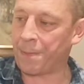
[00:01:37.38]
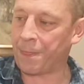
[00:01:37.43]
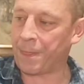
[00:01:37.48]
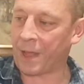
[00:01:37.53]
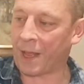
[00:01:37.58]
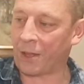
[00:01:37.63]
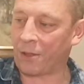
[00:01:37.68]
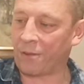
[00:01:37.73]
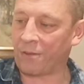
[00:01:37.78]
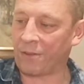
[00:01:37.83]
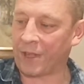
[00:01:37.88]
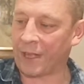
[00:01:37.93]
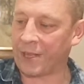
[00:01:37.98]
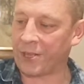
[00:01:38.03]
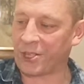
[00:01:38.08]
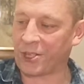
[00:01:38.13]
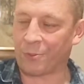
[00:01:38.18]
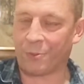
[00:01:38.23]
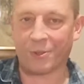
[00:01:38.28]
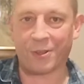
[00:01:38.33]
a lovely
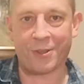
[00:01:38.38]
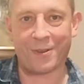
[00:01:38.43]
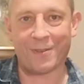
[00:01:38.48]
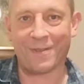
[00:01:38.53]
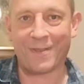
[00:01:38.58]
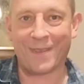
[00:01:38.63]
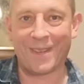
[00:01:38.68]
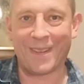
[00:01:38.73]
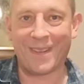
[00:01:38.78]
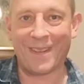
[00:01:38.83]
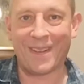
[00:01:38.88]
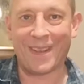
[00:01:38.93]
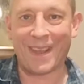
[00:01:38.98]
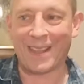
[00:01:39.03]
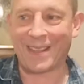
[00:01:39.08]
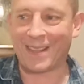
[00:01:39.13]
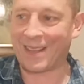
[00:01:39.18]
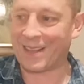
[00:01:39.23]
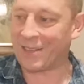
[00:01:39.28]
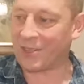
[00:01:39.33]
instrument
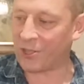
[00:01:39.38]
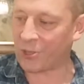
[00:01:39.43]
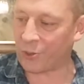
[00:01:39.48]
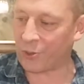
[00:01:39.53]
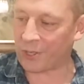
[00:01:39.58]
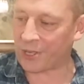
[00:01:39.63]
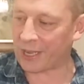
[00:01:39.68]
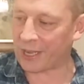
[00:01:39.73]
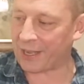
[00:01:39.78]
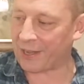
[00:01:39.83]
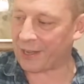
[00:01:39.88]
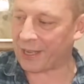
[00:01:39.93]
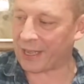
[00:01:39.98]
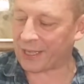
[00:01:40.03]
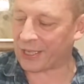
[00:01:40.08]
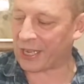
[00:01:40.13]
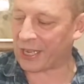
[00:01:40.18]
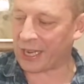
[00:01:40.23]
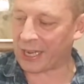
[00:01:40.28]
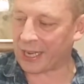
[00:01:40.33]
it is. So
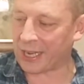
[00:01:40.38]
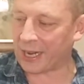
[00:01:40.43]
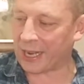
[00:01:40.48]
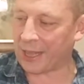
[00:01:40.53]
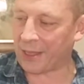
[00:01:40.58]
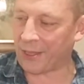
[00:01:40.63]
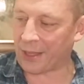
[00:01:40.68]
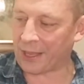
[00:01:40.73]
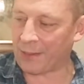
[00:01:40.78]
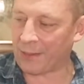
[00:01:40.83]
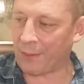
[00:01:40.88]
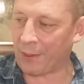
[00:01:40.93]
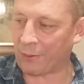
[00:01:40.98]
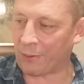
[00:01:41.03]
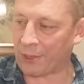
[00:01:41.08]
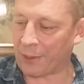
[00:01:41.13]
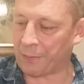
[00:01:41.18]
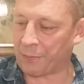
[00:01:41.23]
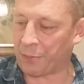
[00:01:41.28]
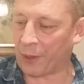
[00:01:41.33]
it's a great thing to be able
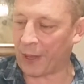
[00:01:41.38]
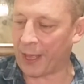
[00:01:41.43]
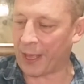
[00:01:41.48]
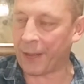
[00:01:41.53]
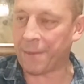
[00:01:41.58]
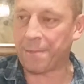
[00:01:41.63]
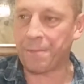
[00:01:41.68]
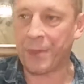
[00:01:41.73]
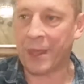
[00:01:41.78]
to play.